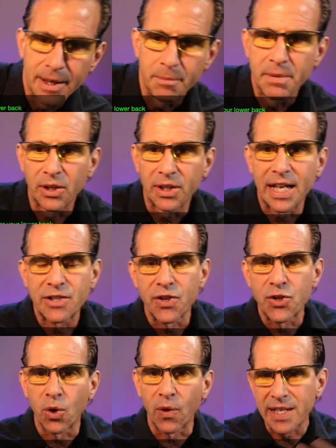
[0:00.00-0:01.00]
Miller. That's for
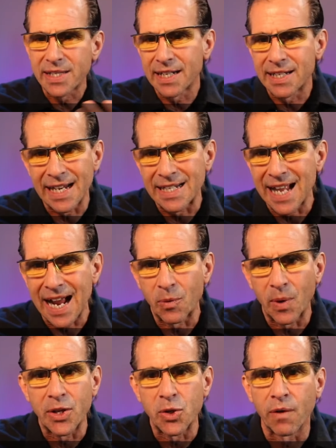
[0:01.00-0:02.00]
sure. That's the exact
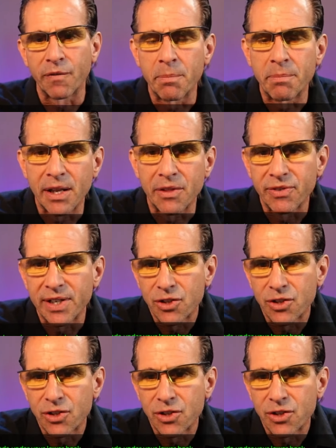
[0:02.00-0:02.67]
way to do it of the big three.